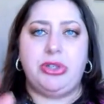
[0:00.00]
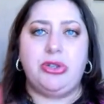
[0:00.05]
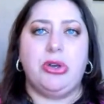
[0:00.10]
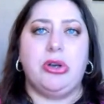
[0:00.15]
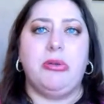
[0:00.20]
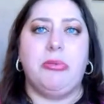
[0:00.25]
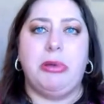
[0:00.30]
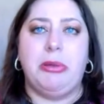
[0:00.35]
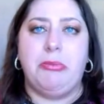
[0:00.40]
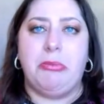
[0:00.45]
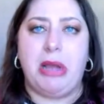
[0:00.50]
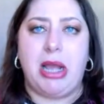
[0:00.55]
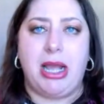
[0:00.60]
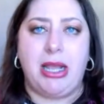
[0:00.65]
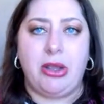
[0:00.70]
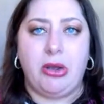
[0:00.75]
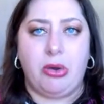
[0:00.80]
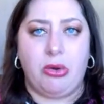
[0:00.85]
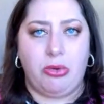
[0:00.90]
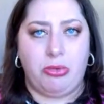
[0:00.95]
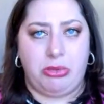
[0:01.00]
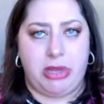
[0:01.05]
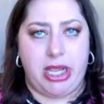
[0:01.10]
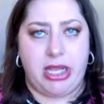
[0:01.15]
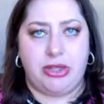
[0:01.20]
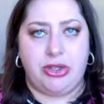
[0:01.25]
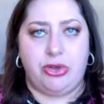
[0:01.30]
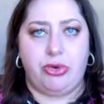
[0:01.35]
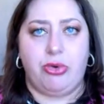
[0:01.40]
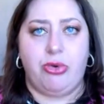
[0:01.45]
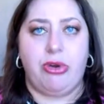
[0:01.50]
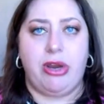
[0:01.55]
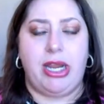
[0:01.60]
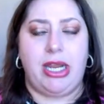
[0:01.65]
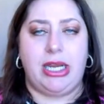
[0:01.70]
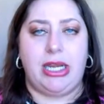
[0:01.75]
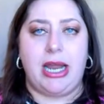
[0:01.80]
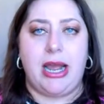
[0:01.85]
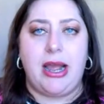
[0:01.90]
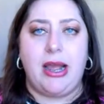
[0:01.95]
talk about my homeland,
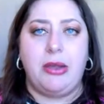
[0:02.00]
Ukraine.